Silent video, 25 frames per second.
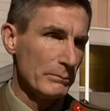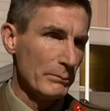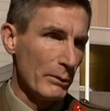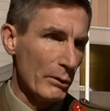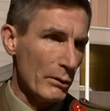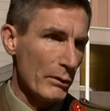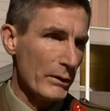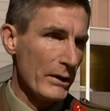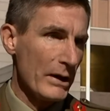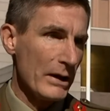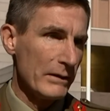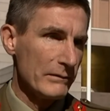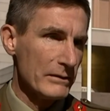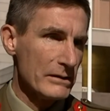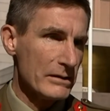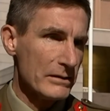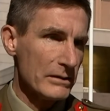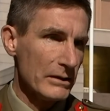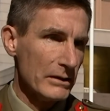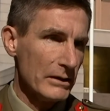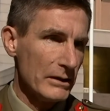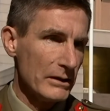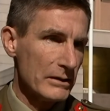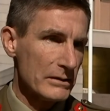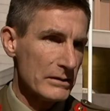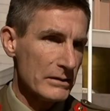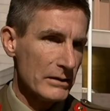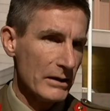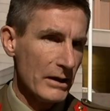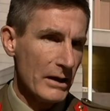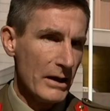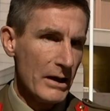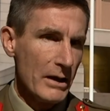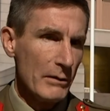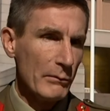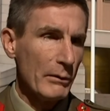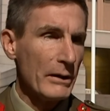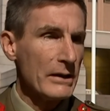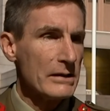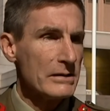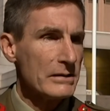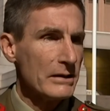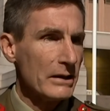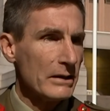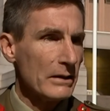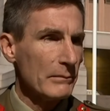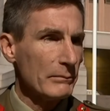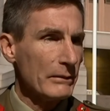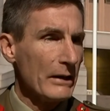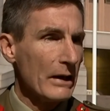born overseas. We
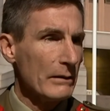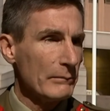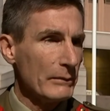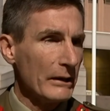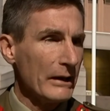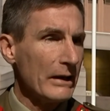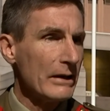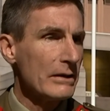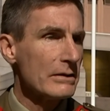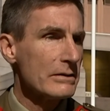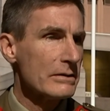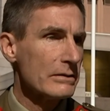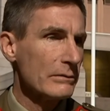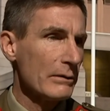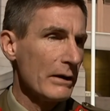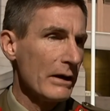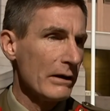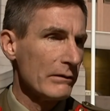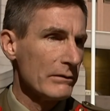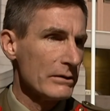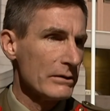see them coming into our